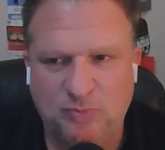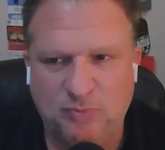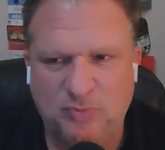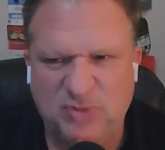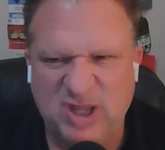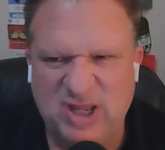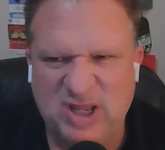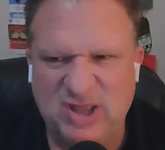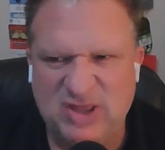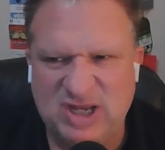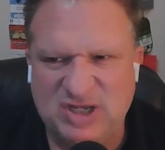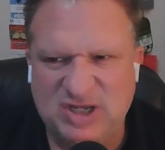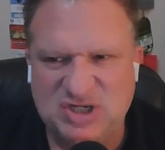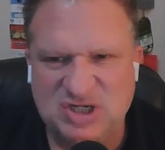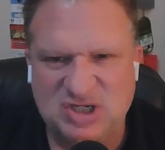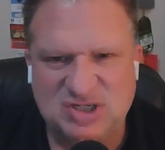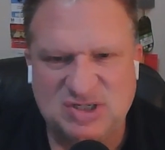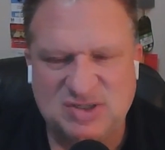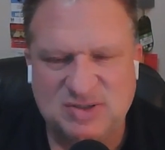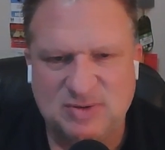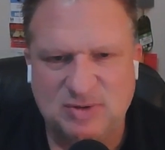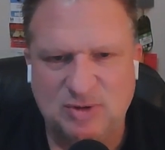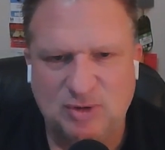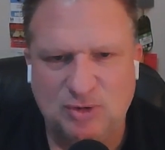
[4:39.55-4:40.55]
They, they
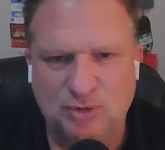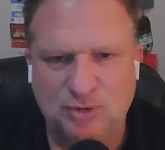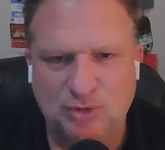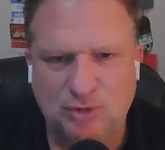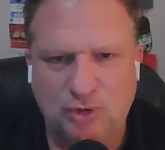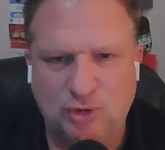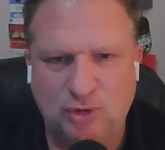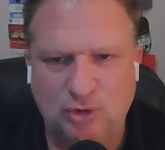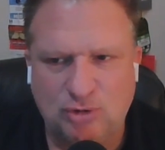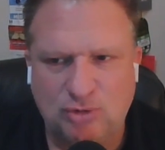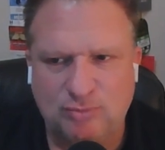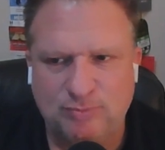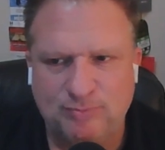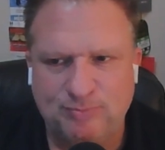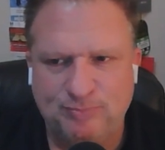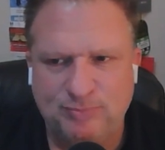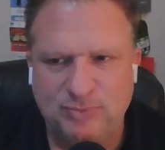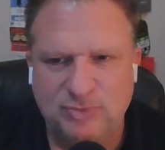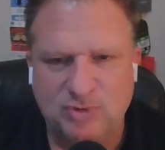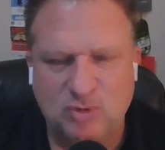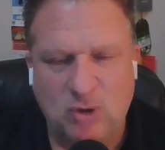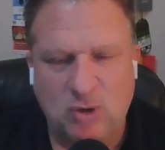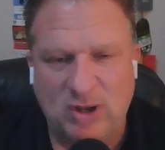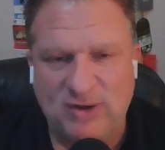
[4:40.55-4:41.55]
just look,
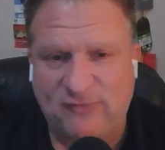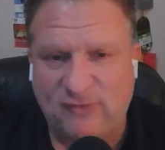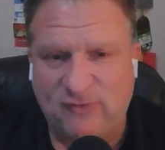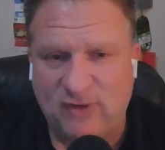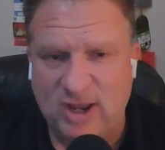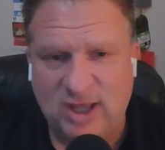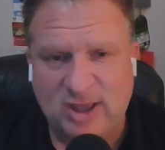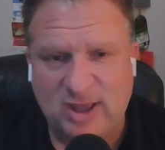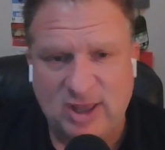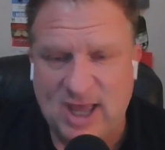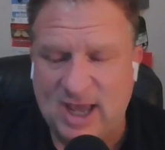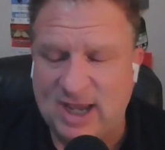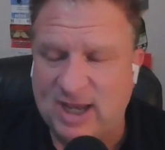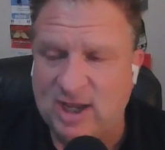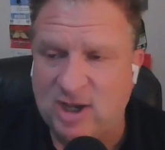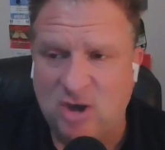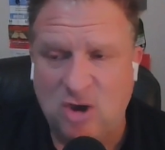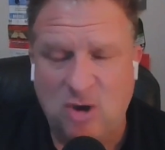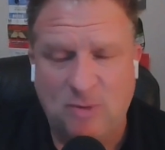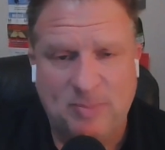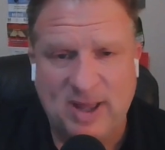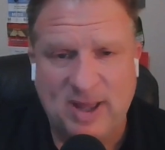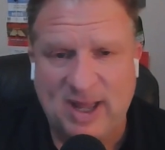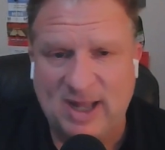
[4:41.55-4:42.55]
quite frankly, I can
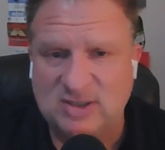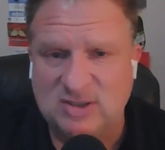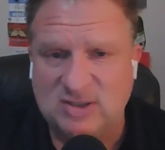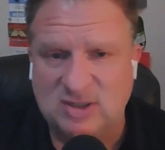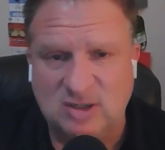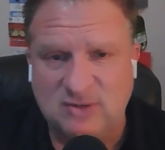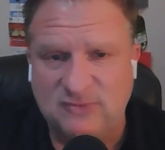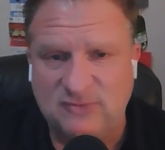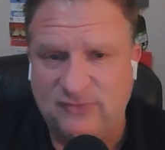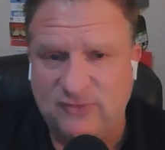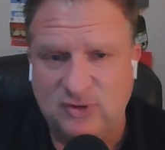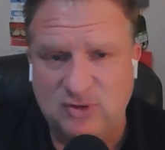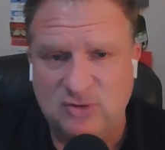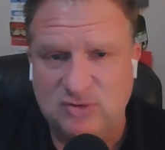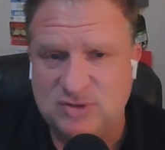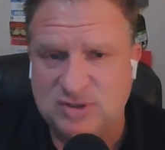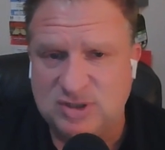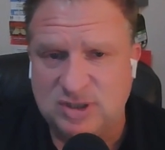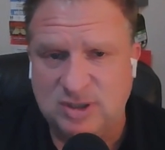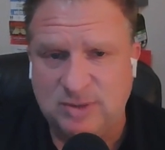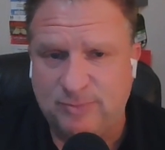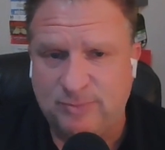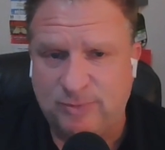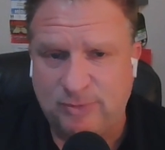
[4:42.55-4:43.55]
go back to
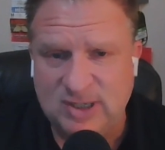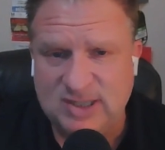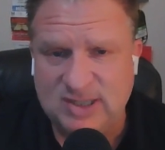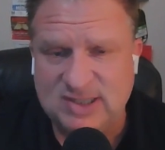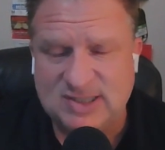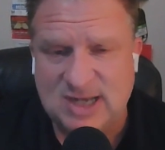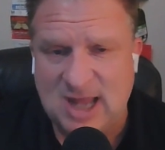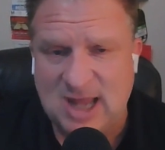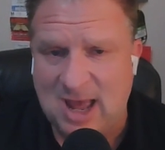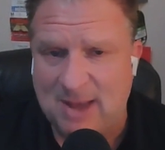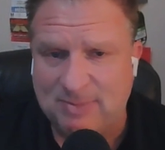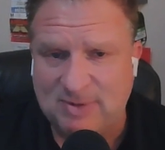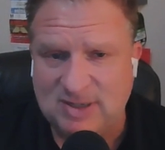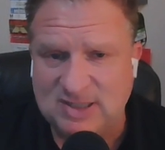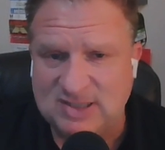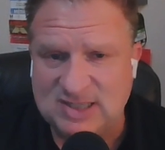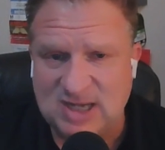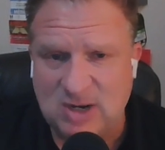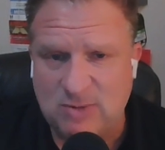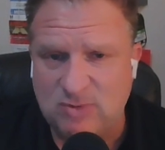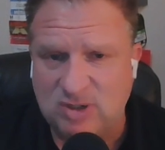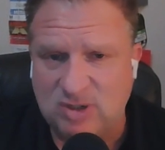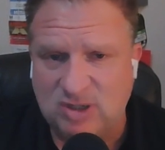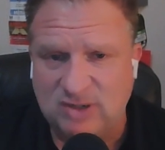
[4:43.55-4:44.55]
confusion in pre snap because
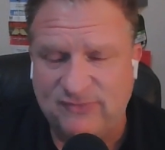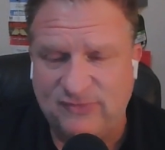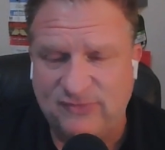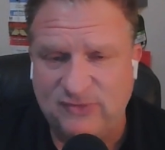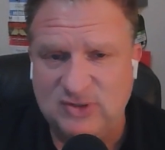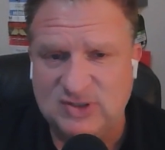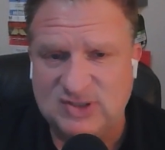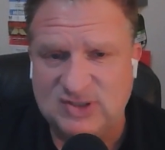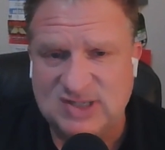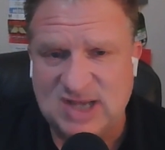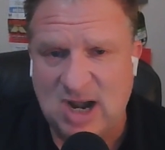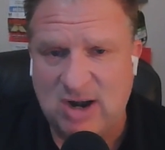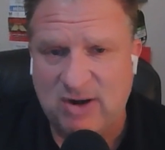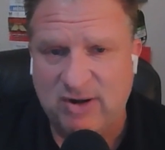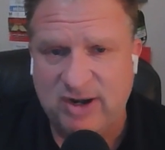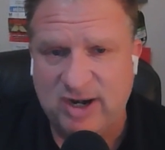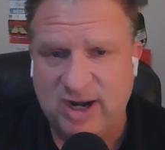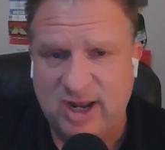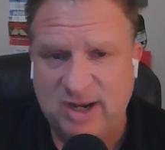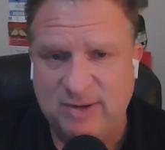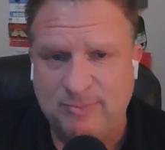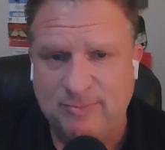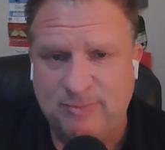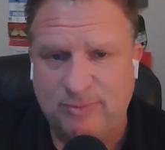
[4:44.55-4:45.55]
they were confused Saturday
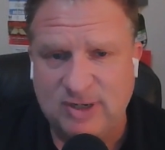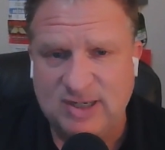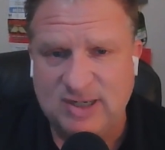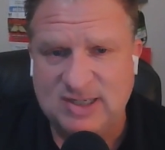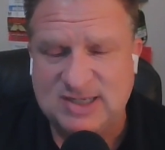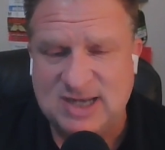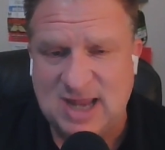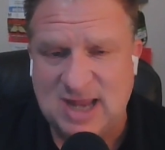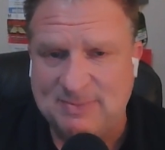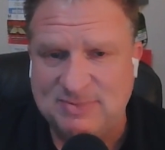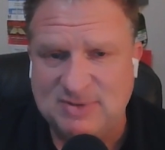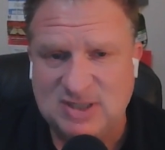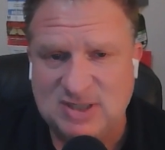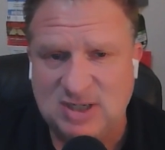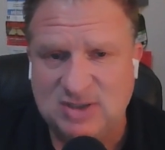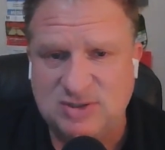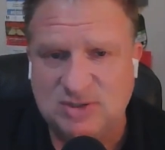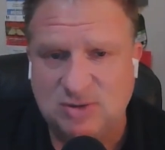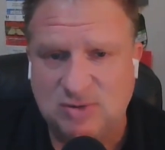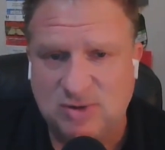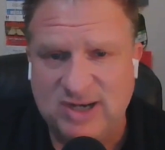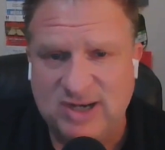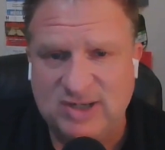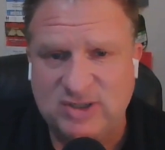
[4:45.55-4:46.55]
night in pre snap.
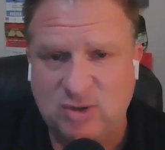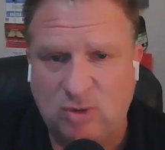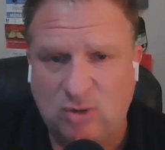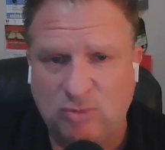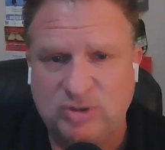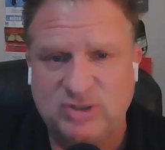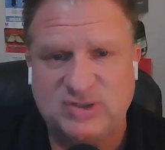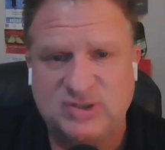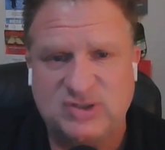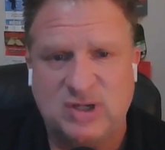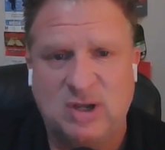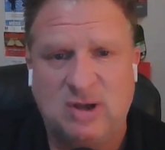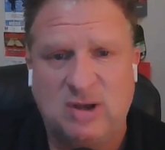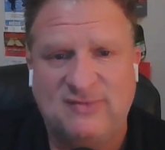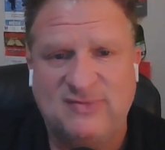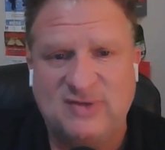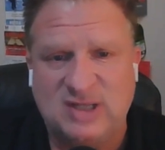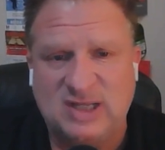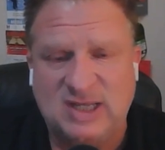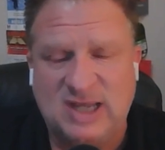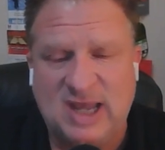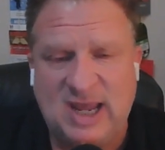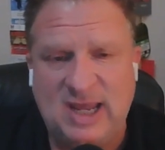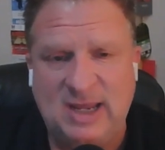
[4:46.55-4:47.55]
Cedric Gray told us so
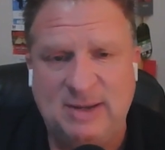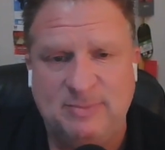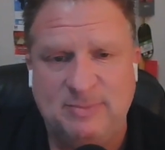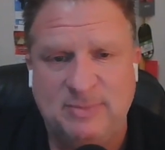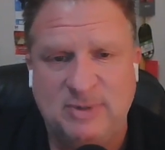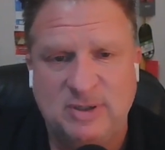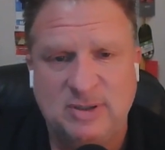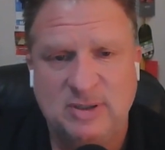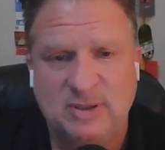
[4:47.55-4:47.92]
after the game.